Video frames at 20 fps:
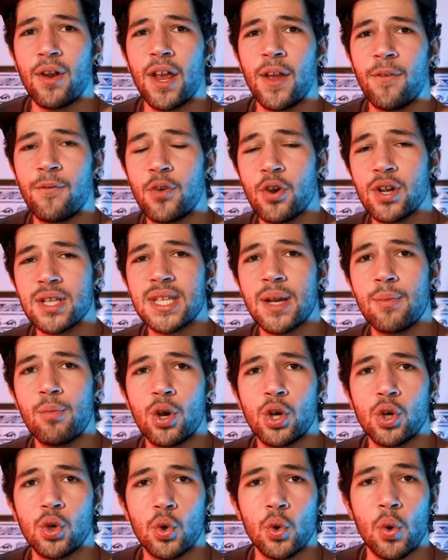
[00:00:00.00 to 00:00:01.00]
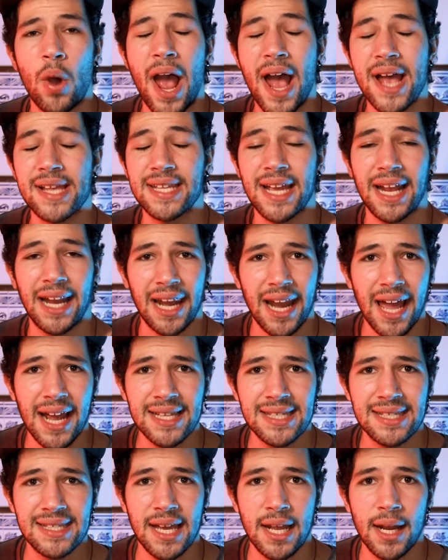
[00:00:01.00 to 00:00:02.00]
if you're someone who has a
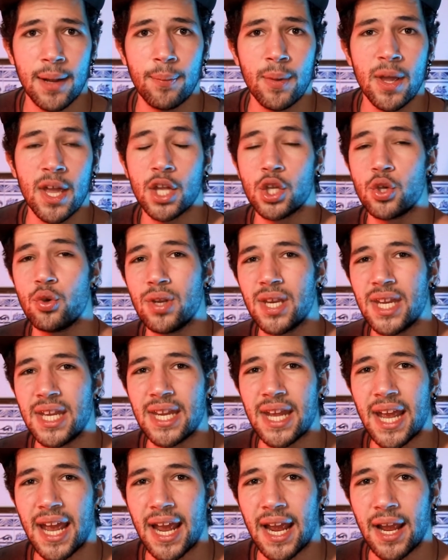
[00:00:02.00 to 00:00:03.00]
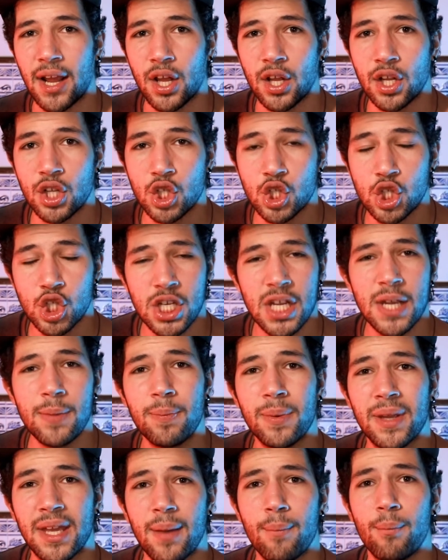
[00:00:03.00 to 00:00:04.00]
light setup, you need a cheap
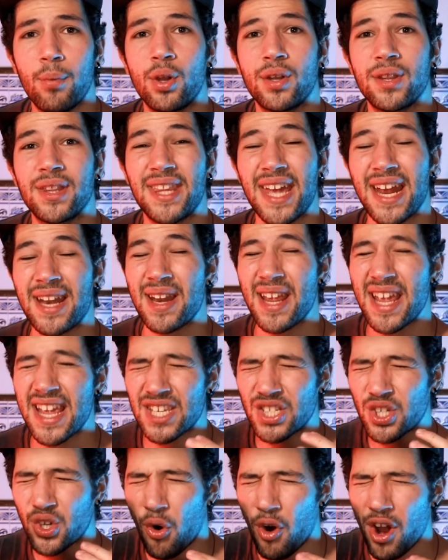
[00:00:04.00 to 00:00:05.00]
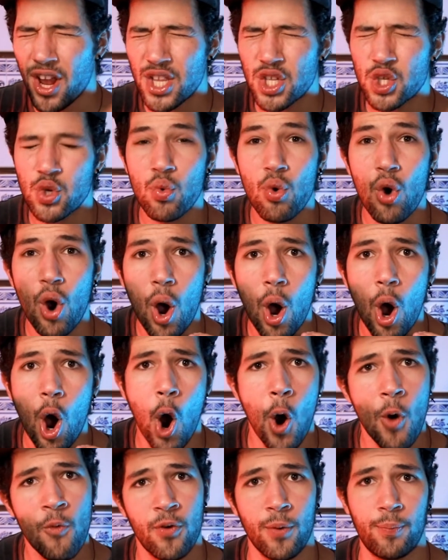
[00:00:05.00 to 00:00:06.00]
gimbal that is going to
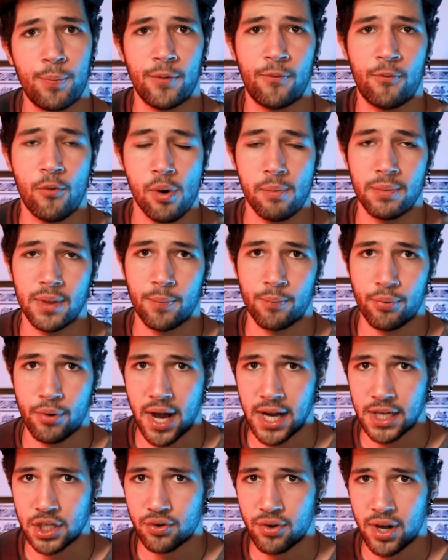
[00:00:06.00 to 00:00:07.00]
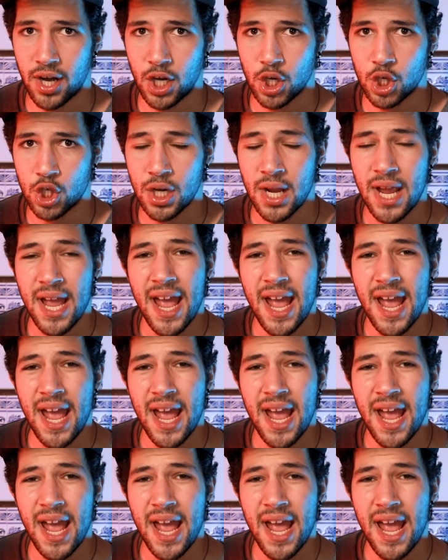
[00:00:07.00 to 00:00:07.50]
overperform the price range